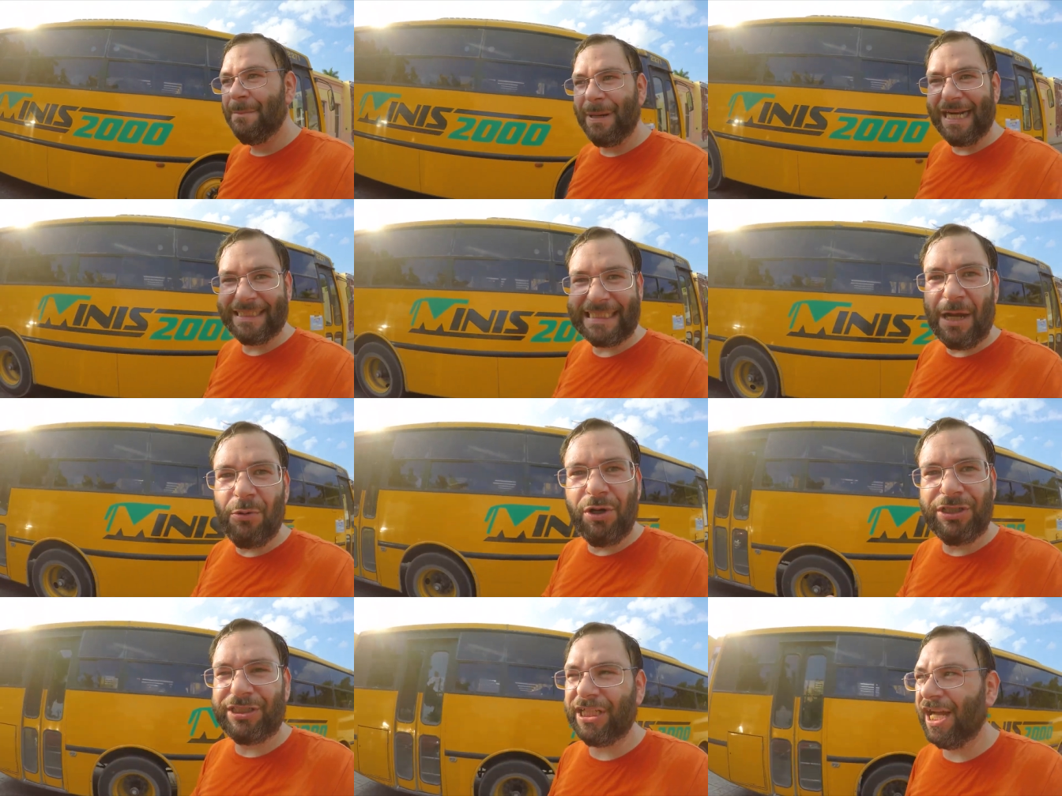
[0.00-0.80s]
But as I
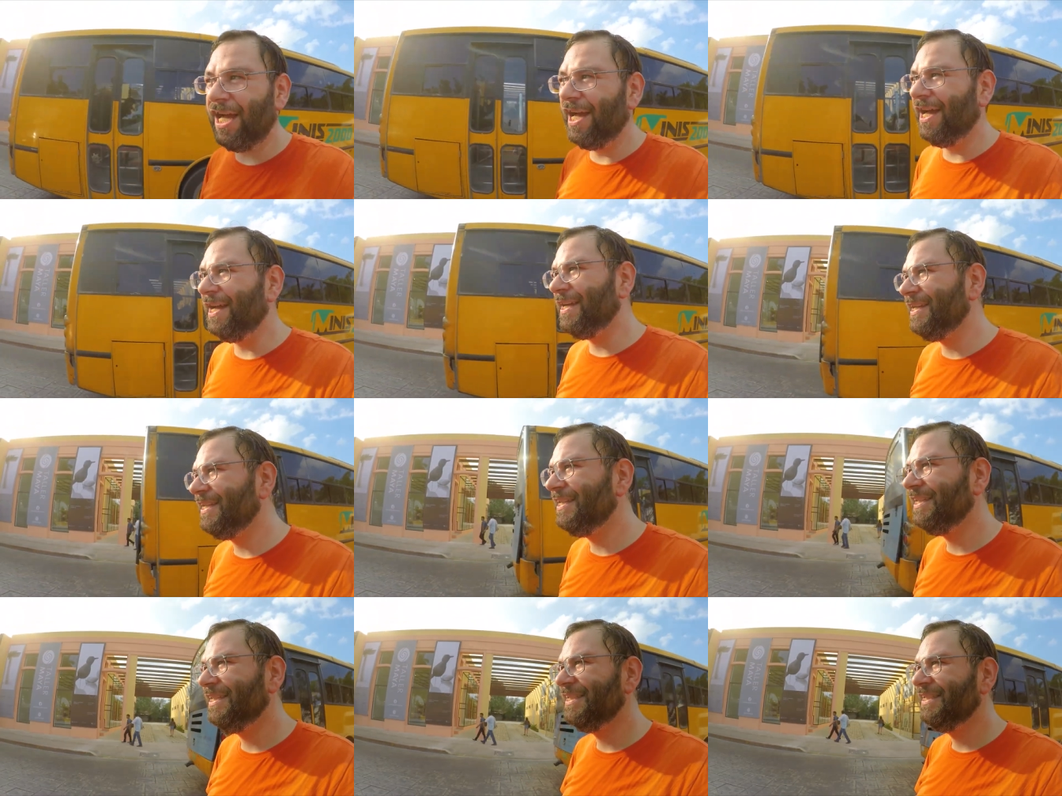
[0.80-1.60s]
was,
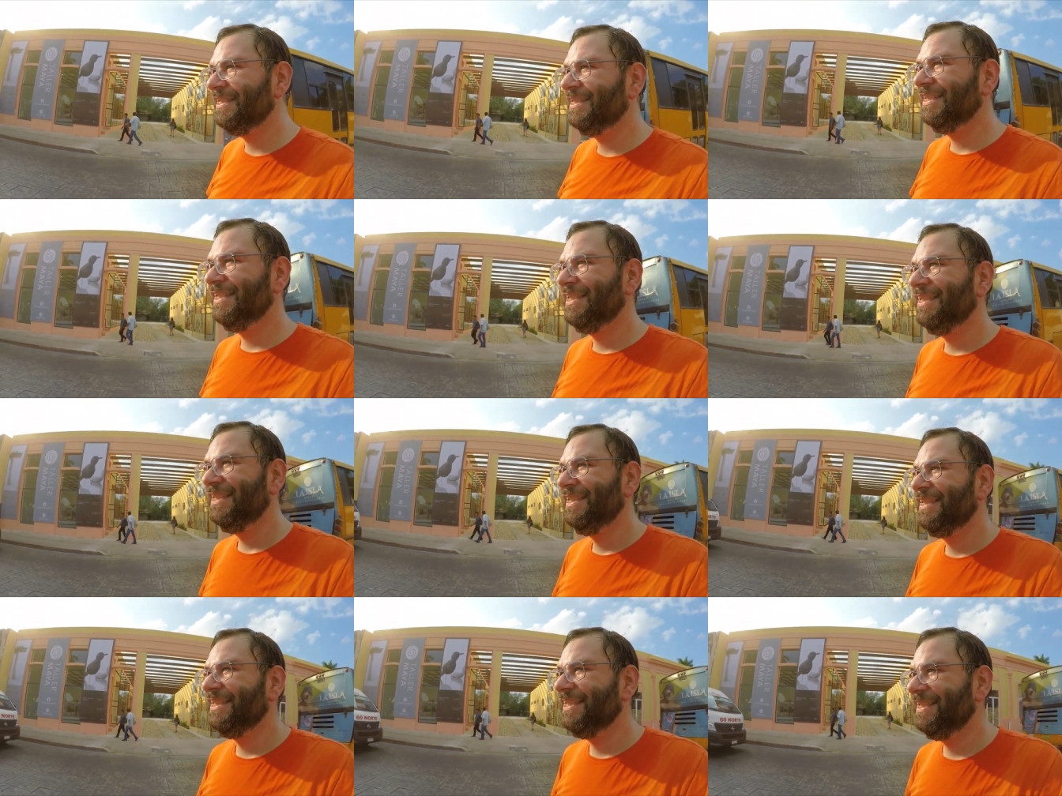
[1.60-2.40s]
uh,
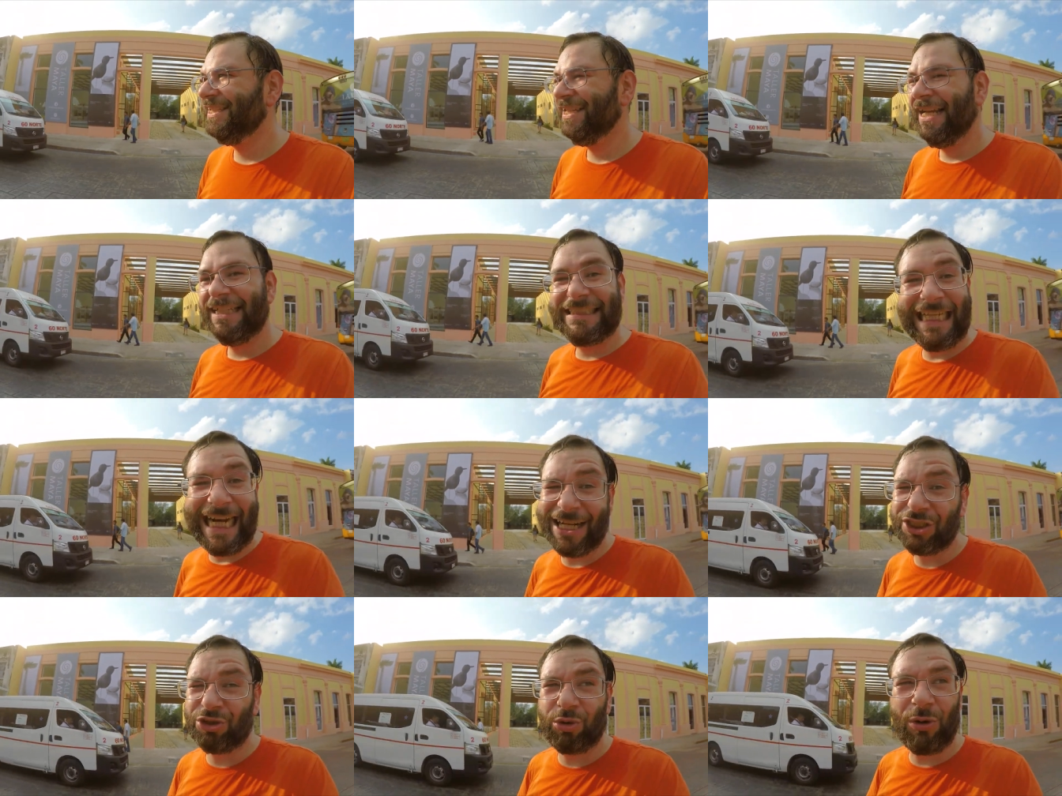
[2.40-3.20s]
there's a
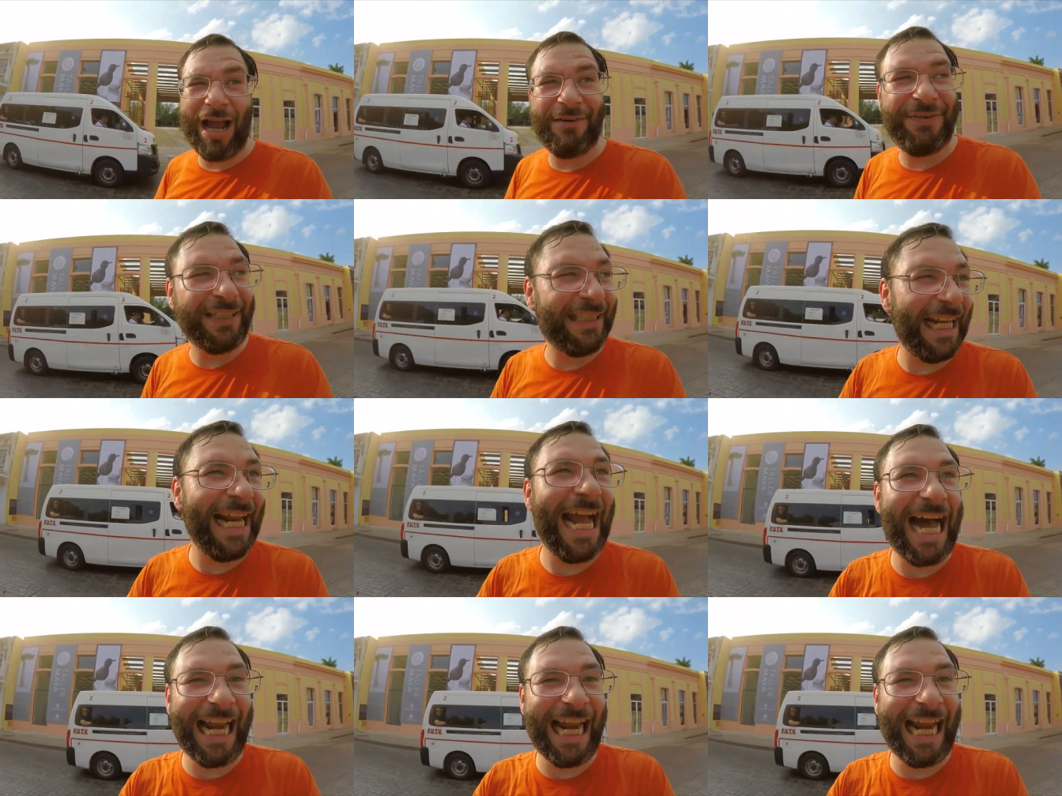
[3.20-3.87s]
lot of traffic today, a